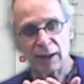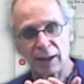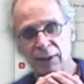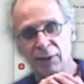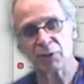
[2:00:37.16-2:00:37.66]

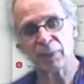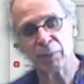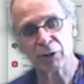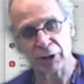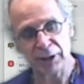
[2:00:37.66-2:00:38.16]
in the
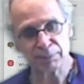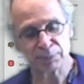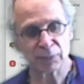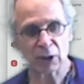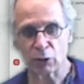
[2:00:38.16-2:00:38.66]
memory,
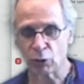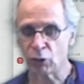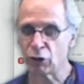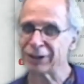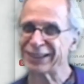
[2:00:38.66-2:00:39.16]

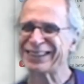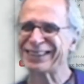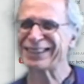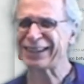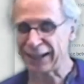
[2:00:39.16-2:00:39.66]
or
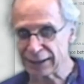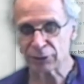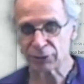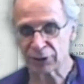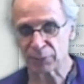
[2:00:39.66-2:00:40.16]
kind
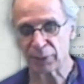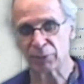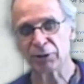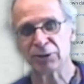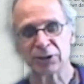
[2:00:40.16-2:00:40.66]
of in the
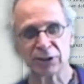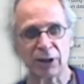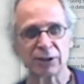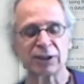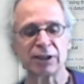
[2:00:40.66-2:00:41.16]
memory with the
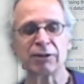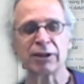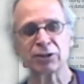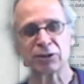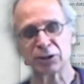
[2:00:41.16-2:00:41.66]
Dask array.
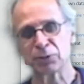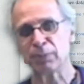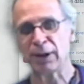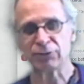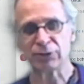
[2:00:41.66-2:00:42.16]
So it's
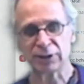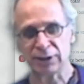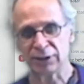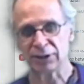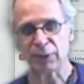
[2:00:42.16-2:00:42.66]
buffered
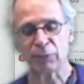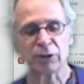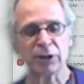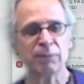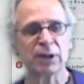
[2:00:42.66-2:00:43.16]
in the
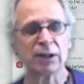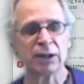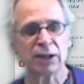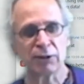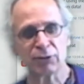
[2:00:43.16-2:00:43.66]
memory.
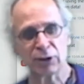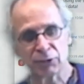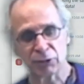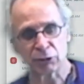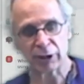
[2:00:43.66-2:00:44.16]
If
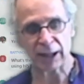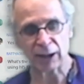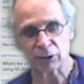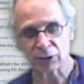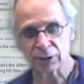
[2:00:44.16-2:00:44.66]
you run
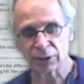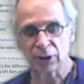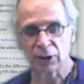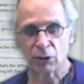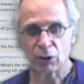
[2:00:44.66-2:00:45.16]
out
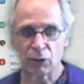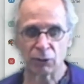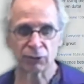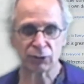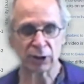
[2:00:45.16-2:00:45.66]
of
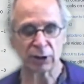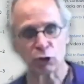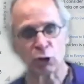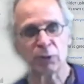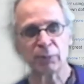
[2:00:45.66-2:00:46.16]

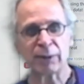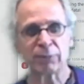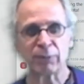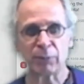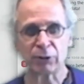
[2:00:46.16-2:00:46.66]
normal
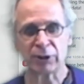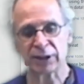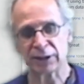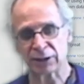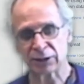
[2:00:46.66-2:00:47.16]
memory,
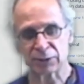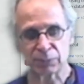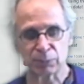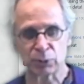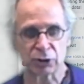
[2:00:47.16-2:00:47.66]
it
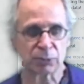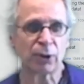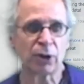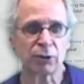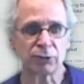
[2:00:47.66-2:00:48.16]
puts
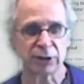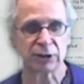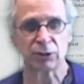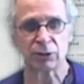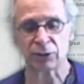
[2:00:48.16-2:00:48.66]
part of it
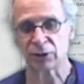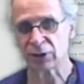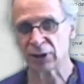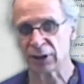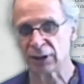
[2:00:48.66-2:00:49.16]
on
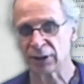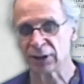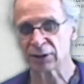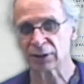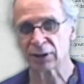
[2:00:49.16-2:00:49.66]
the
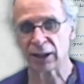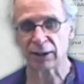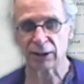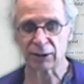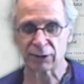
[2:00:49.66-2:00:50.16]
disk
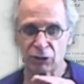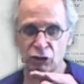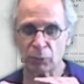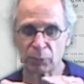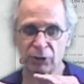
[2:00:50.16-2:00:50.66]
and it
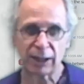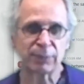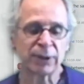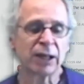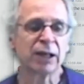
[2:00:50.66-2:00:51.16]
chops it up
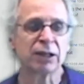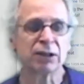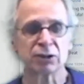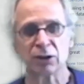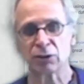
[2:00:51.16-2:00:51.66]

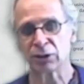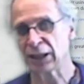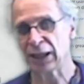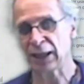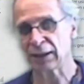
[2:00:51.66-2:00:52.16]
so
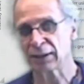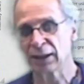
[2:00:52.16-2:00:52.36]
that